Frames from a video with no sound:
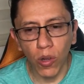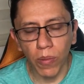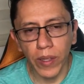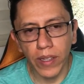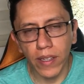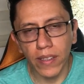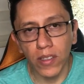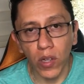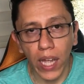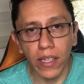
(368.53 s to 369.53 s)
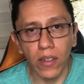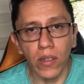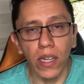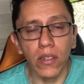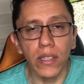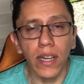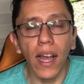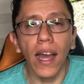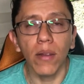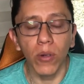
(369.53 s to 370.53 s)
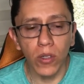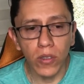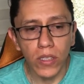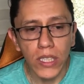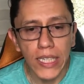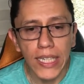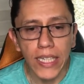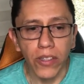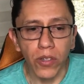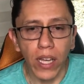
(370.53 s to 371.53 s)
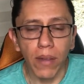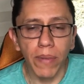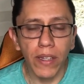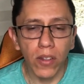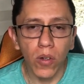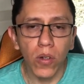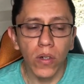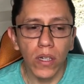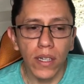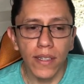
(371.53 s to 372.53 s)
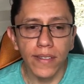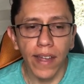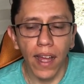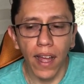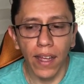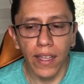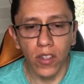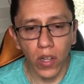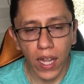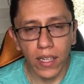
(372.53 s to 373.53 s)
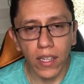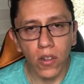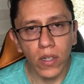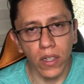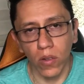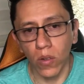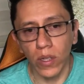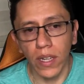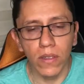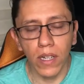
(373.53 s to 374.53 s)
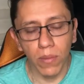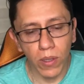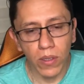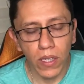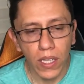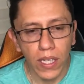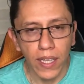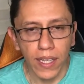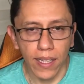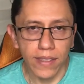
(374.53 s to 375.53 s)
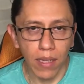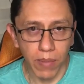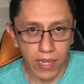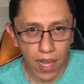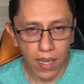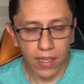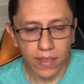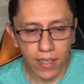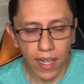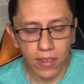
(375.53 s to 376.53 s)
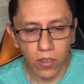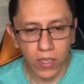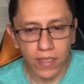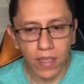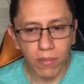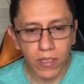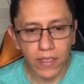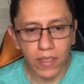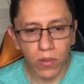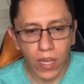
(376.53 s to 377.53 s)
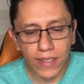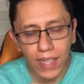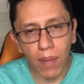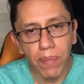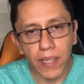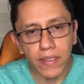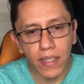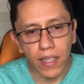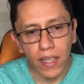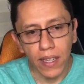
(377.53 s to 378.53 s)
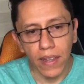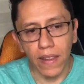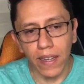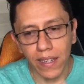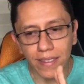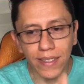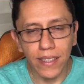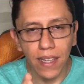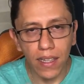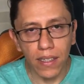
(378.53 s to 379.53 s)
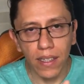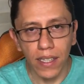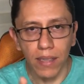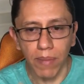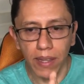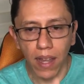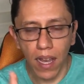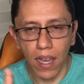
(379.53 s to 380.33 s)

Reich fundamentals, we need a component that is organic, containing carbon, and an element that is inorganic, not containing carbon, which is metal in this case, and we need to make some tidy layers of resin and metal,